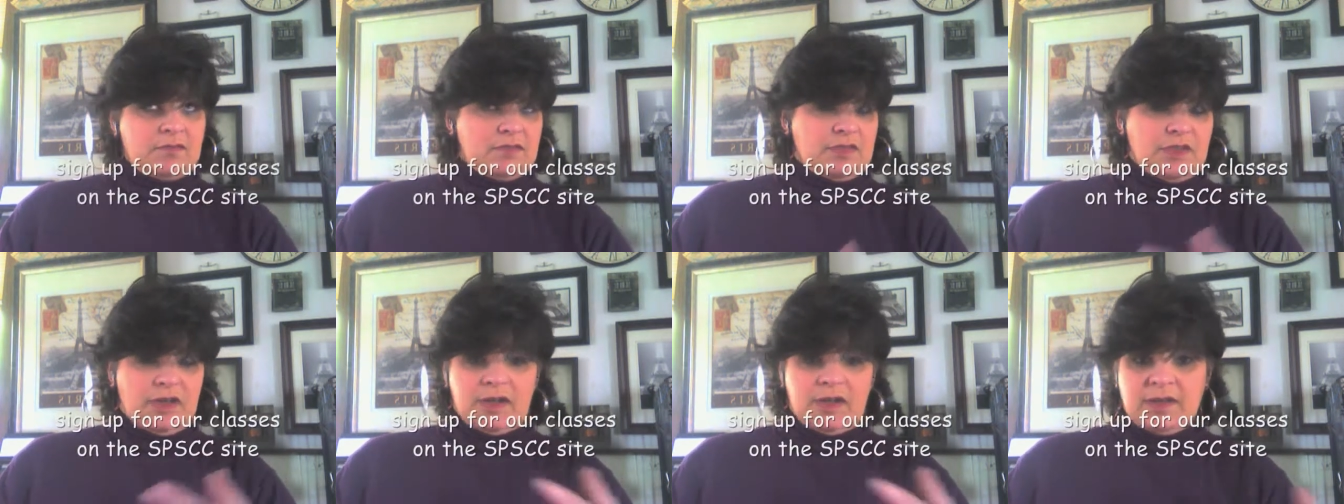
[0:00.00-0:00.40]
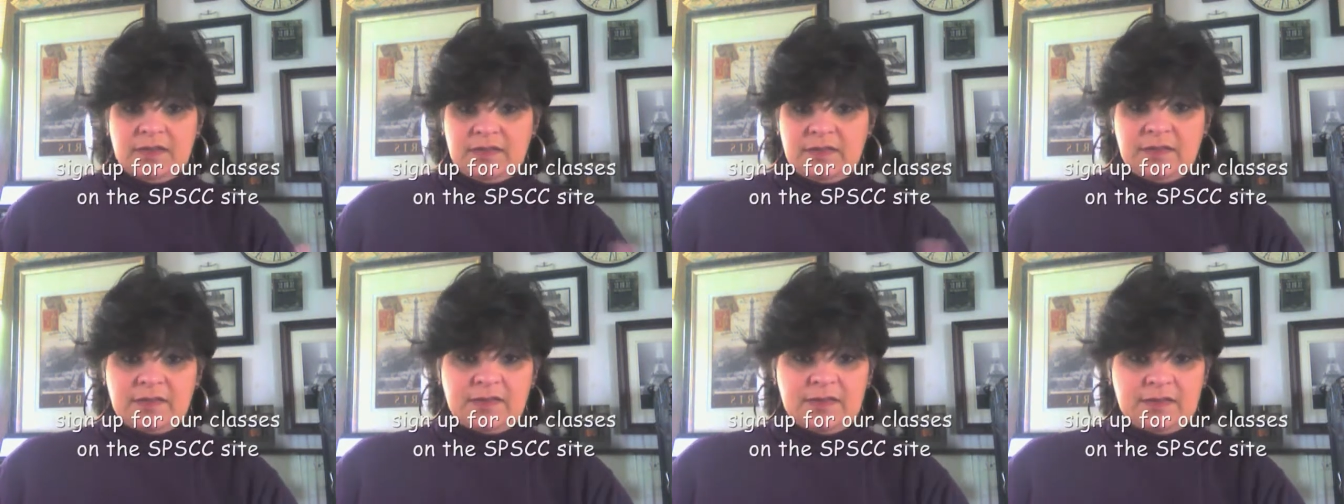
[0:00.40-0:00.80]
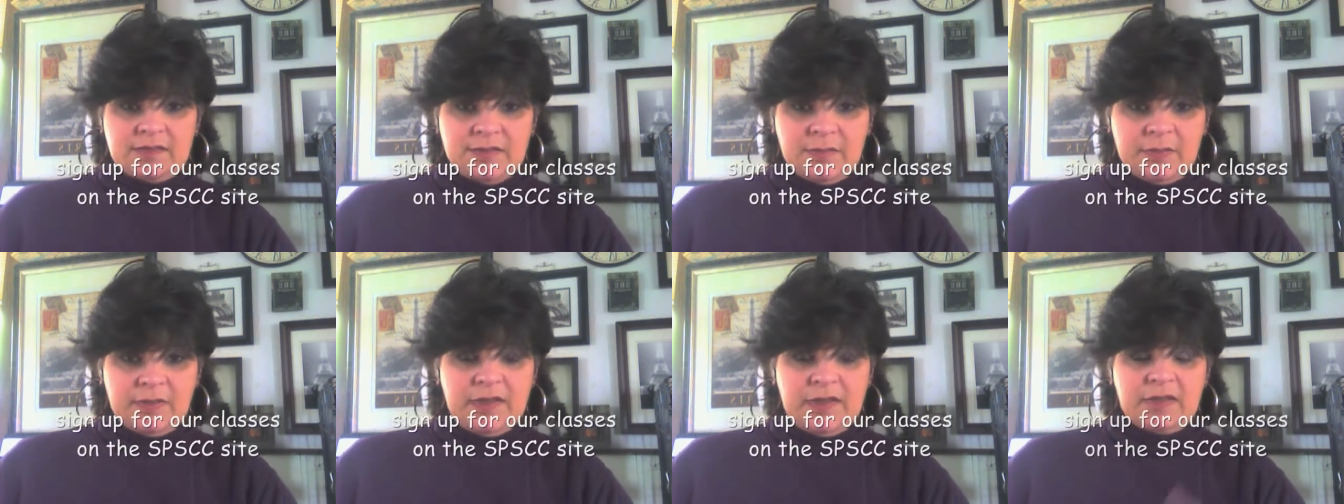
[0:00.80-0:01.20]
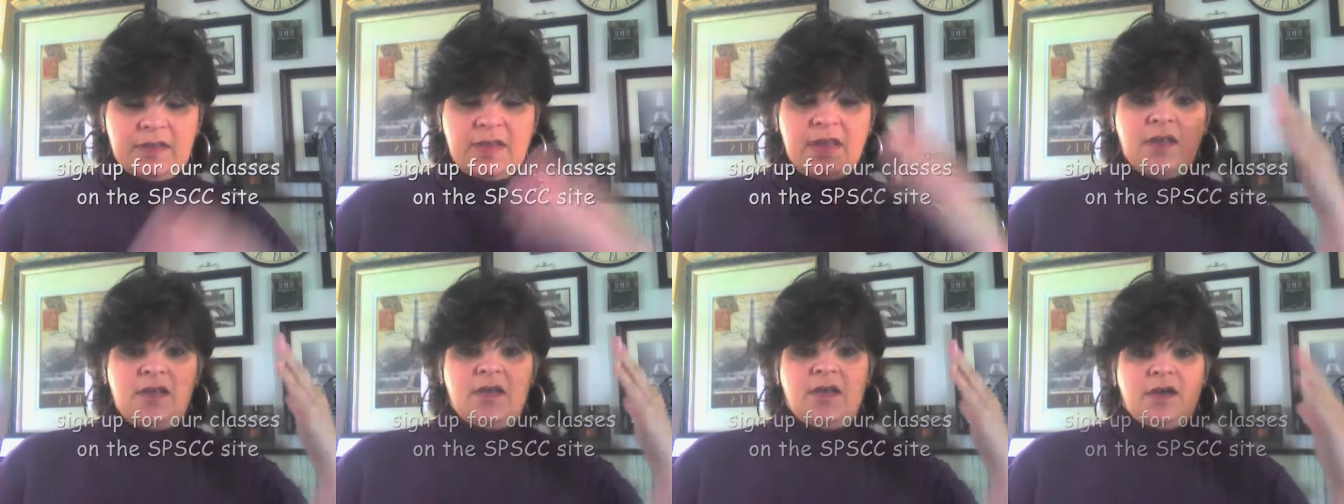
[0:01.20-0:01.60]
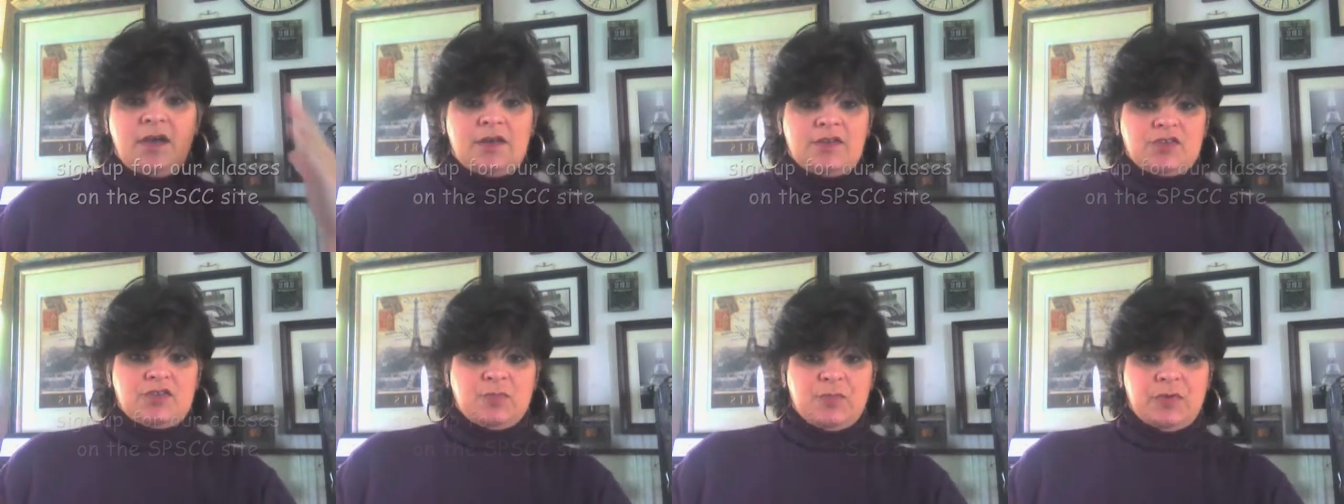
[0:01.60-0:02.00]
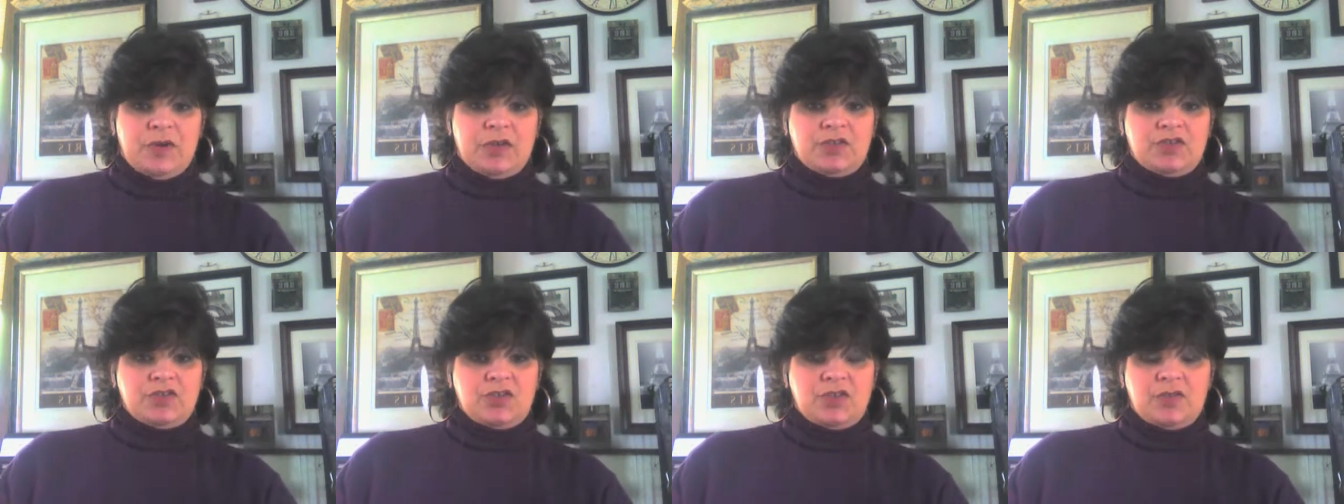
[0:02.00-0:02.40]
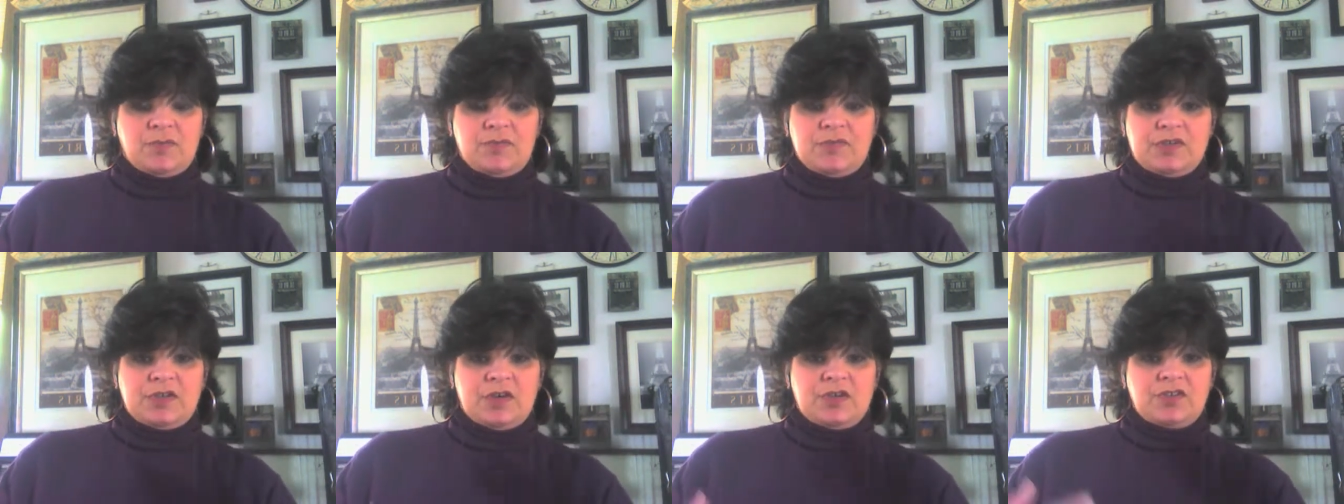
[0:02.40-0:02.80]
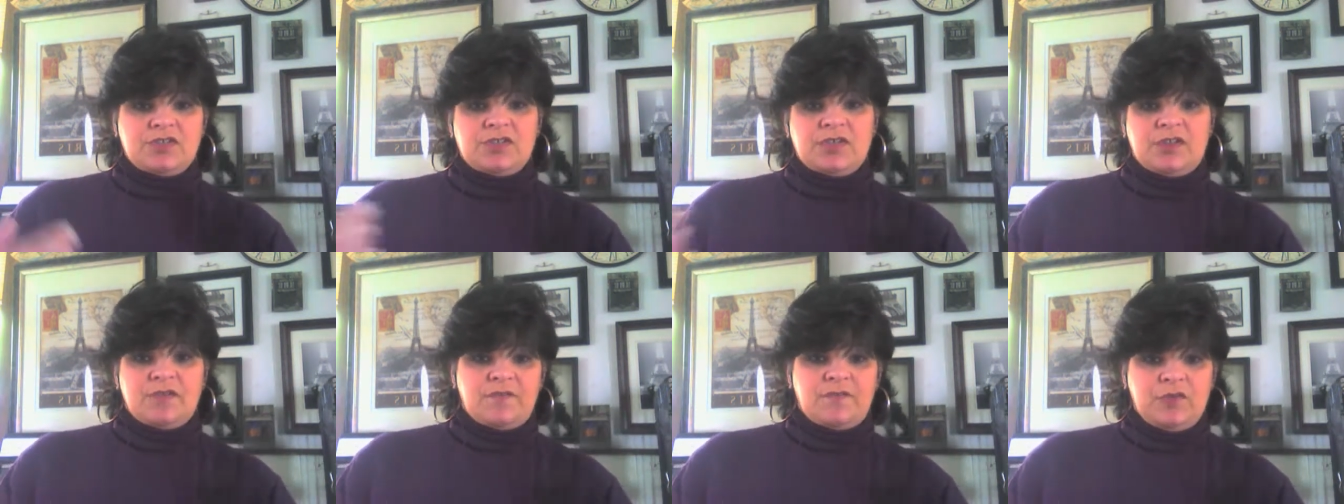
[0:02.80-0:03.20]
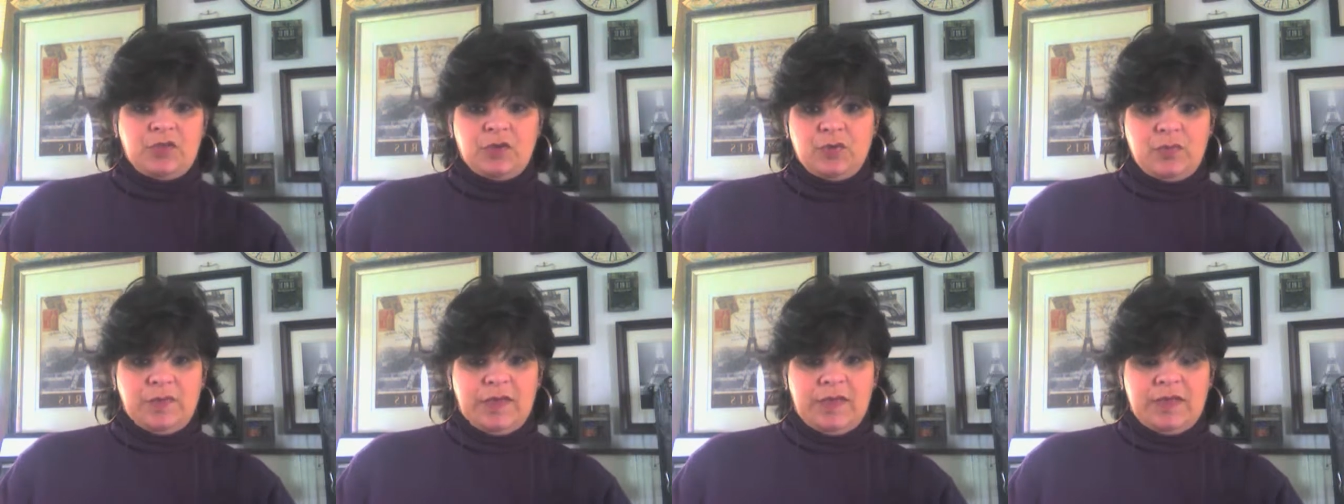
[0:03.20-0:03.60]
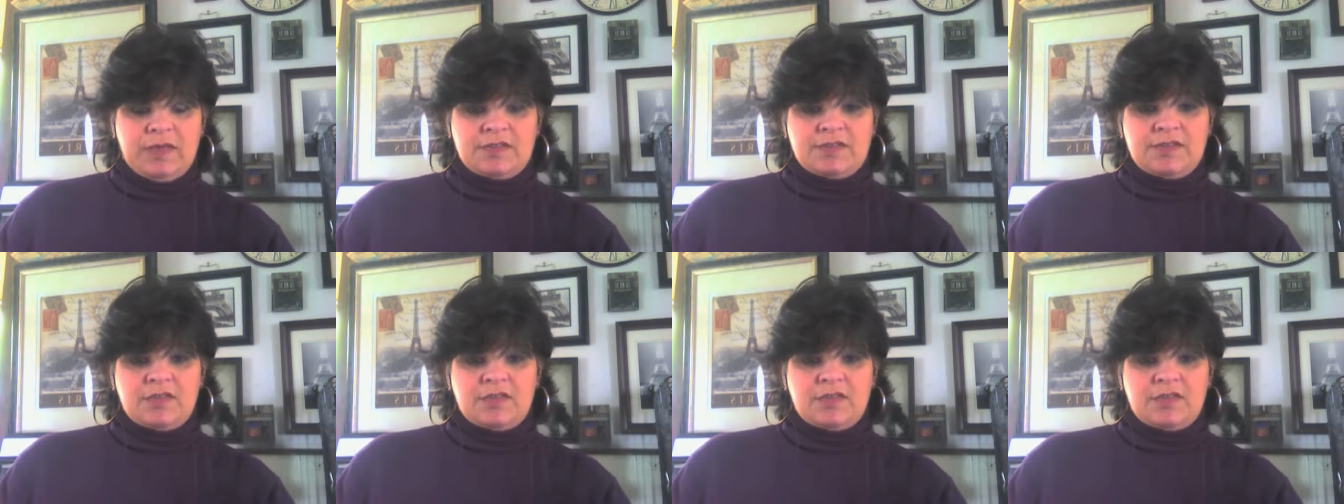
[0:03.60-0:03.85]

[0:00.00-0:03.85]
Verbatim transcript: done, I think, this week. Uh, spring term starts in a few weeks.